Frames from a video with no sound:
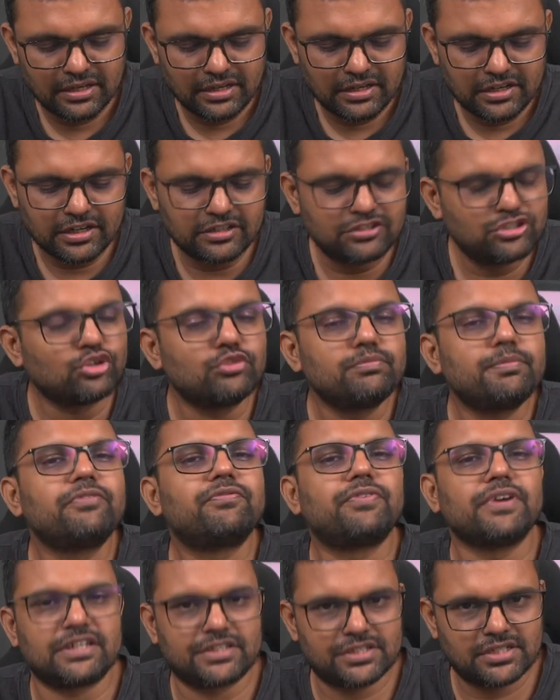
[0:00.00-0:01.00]
It should be
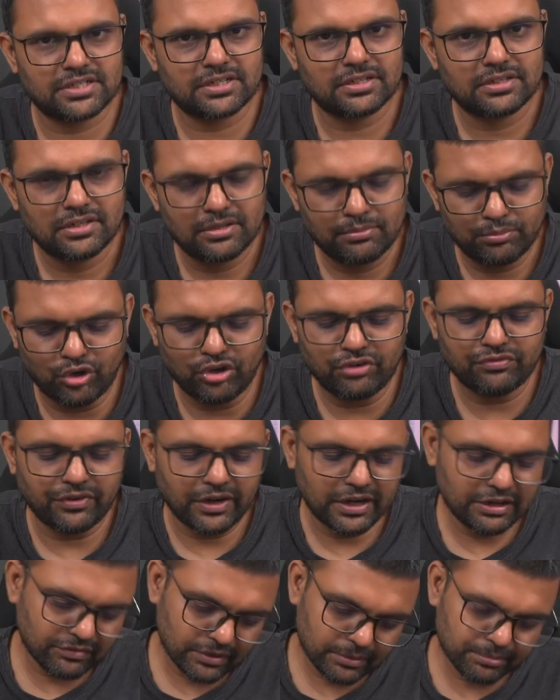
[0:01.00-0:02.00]
fixed
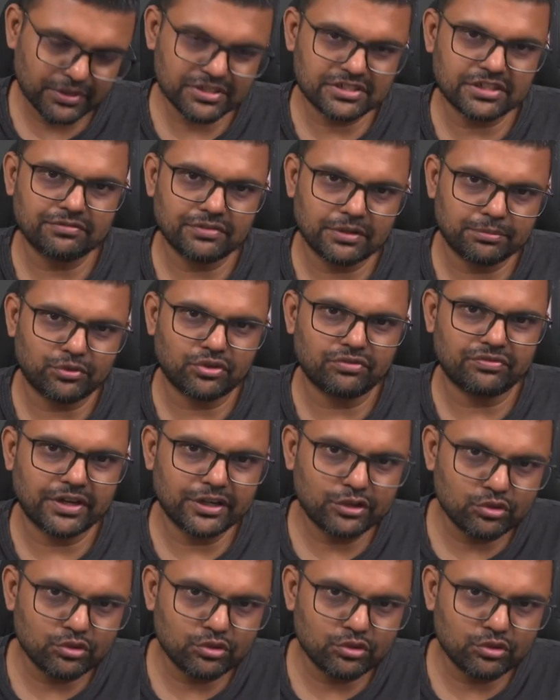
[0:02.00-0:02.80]
0.5, 1%, 1.5,